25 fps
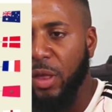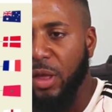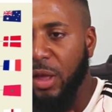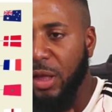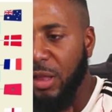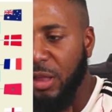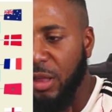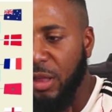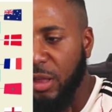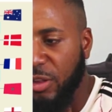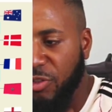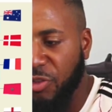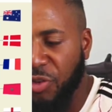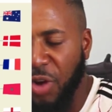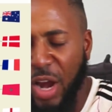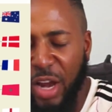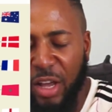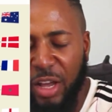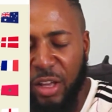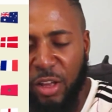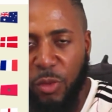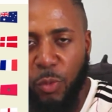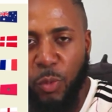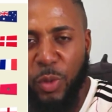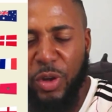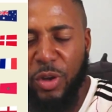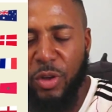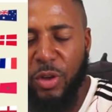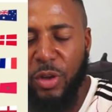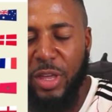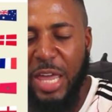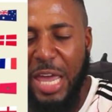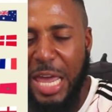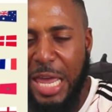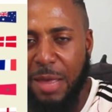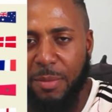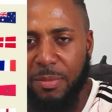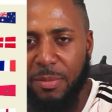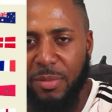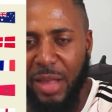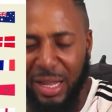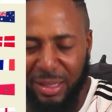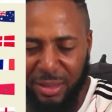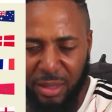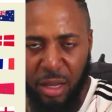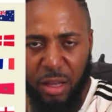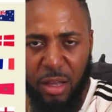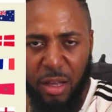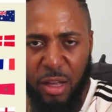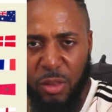Strikers win your games,
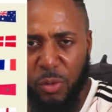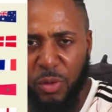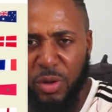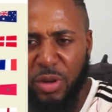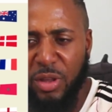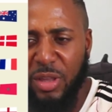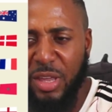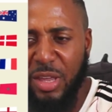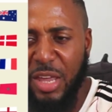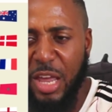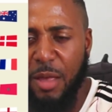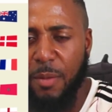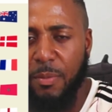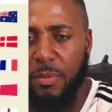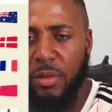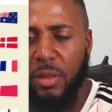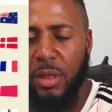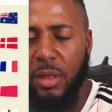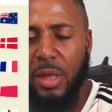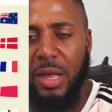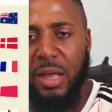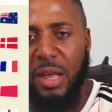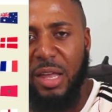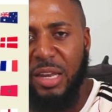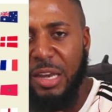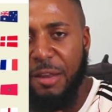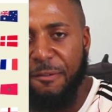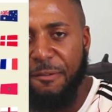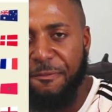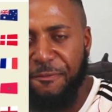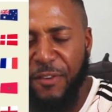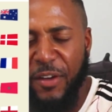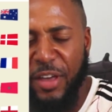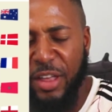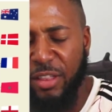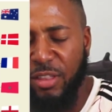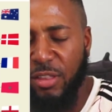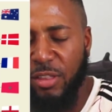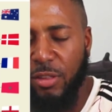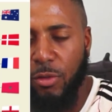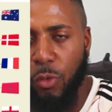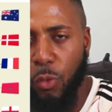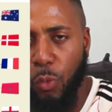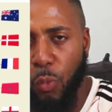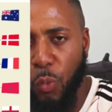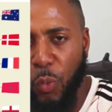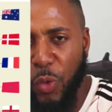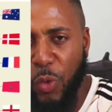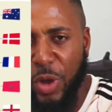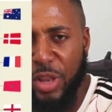attackers win your games, defense
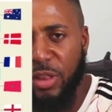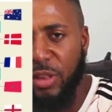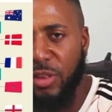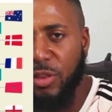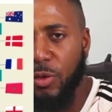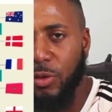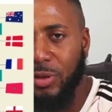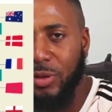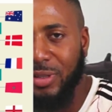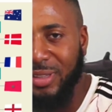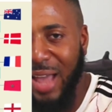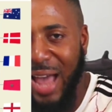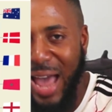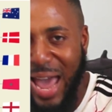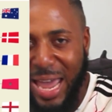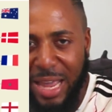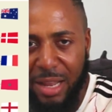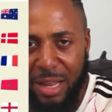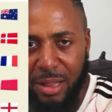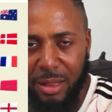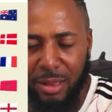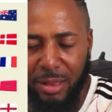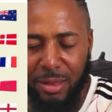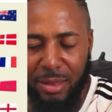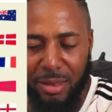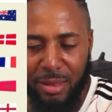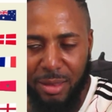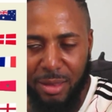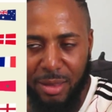wins you titles.